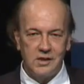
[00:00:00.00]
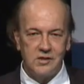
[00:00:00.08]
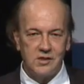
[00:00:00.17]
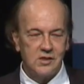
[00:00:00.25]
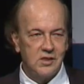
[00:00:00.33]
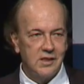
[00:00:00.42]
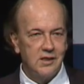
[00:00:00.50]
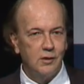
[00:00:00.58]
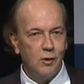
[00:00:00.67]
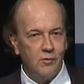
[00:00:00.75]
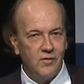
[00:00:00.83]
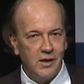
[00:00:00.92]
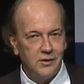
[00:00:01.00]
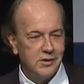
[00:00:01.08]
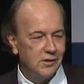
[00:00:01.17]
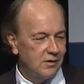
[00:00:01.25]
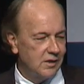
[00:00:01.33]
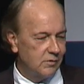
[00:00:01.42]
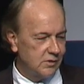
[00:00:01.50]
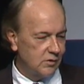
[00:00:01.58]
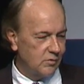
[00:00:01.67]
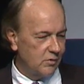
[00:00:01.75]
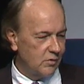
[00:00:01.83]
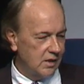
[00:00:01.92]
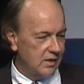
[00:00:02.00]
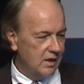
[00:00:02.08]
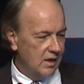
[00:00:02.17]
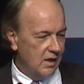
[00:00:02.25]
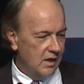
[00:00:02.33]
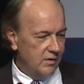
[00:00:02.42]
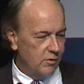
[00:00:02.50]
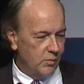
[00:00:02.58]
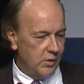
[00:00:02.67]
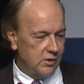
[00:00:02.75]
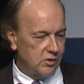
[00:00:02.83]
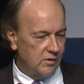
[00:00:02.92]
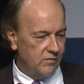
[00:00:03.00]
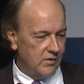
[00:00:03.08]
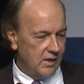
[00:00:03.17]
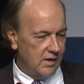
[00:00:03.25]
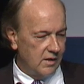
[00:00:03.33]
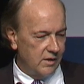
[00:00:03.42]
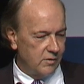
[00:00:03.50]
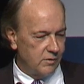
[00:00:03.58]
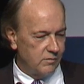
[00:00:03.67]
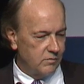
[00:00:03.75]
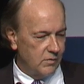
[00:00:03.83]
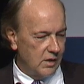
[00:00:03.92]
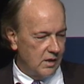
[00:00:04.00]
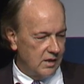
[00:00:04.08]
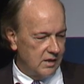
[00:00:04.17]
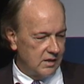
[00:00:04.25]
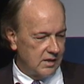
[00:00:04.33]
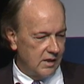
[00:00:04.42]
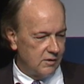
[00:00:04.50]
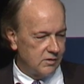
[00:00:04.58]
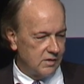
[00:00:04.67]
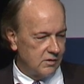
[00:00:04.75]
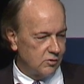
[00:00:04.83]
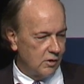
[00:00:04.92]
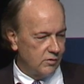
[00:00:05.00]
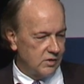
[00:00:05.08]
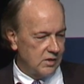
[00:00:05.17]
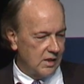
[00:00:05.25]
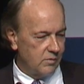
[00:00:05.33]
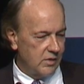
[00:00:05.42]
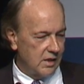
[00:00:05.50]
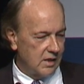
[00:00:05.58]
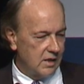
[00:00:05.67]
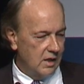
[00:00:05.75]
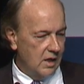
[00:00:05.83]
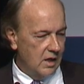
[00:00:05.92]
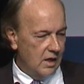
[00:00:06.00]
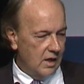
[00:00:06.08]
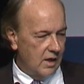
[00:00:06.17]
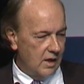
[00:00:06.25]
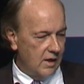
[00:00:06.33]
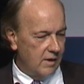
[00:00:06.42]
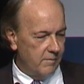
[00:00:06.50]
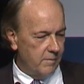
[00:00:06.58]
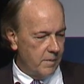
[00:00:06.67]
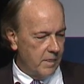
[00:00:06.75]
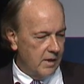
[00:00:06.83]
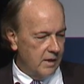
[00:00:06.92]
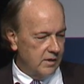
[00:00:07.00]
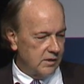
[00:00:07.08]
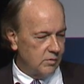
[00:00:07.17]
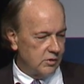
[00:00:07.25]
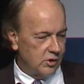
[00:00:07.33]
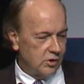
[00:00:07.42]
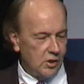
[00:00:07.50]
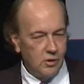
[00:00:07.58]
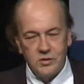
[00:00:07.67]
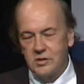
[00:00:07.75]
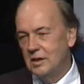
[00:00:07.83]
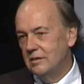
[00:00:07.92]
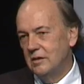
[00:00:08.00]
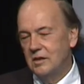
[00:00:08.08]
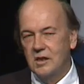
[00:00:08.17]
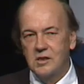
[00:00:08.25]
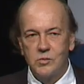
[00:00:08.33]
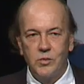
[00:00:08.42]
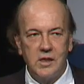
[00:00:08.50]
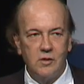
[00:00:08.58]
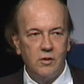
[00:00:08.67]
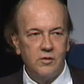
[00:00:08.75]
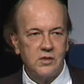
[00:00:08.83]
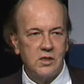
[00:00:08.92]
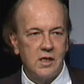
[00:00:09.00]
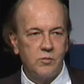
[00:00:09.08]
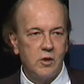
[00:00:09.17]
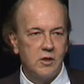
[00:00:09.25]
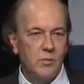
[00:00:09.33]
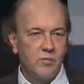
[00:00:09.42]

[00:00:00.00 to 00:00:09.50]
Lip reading: is extended low volatility, which is what we're in. There are a bunch of other indicators that show the same thing. This one just shows that you can explain all the stock market